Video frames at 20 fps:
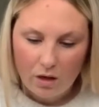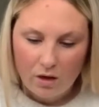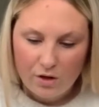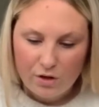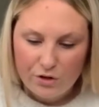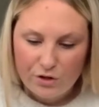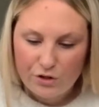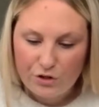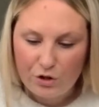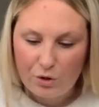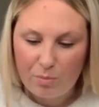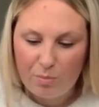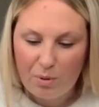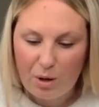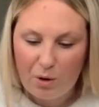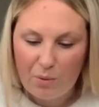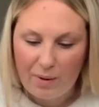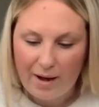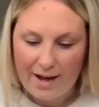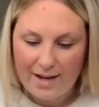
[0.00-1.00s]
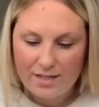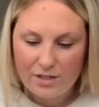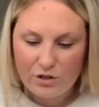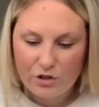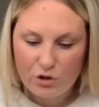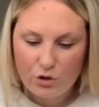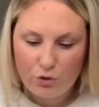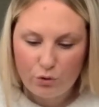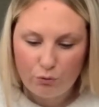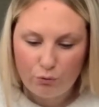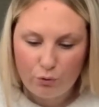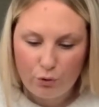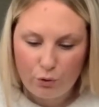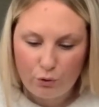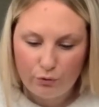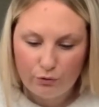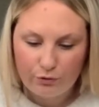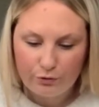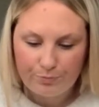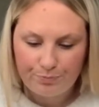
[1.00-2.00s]
So Boaz took
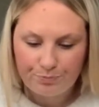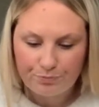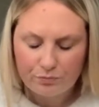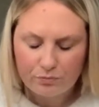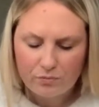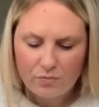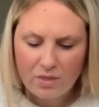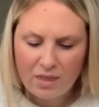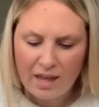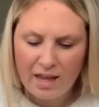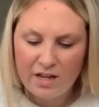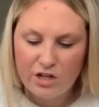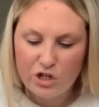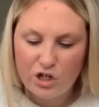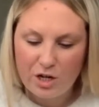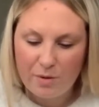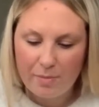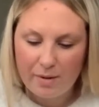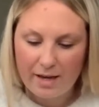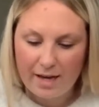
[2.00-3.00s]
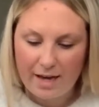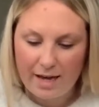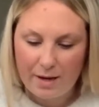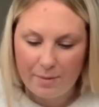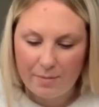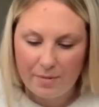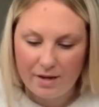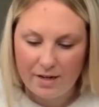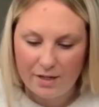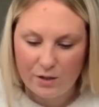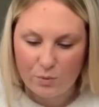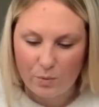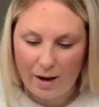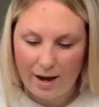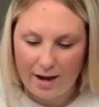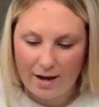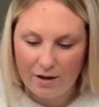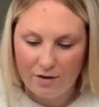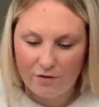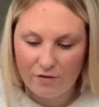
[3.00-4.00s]
Ruth, and she became his
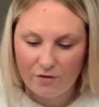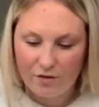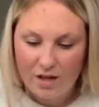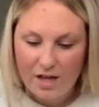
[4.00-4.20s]
wife.